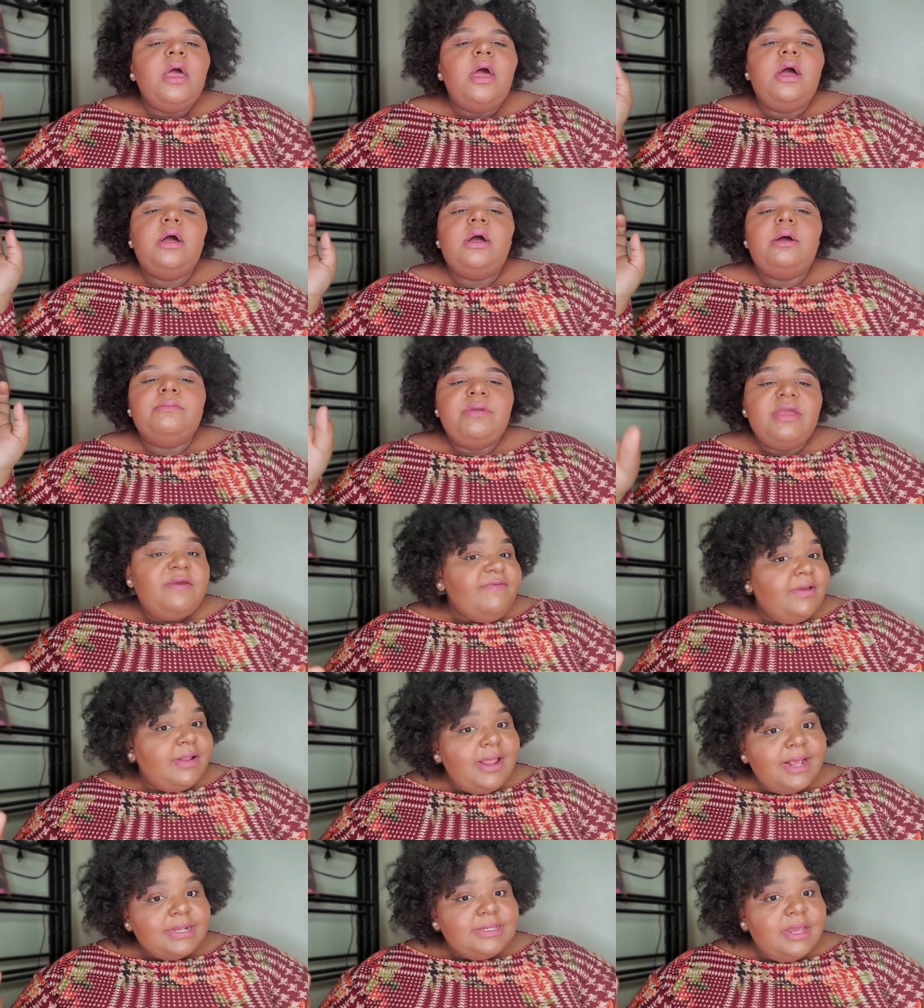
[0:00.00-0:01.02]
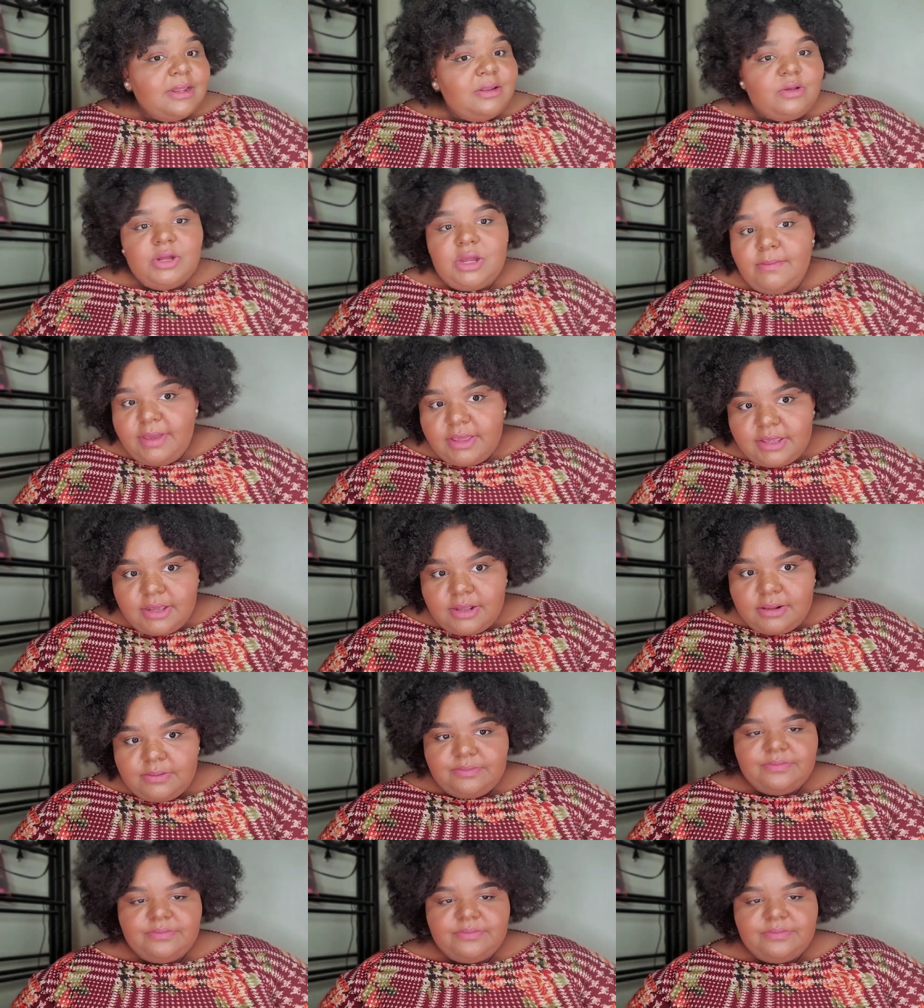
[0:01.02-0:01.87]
Um, if he lasts that long, I might kill him.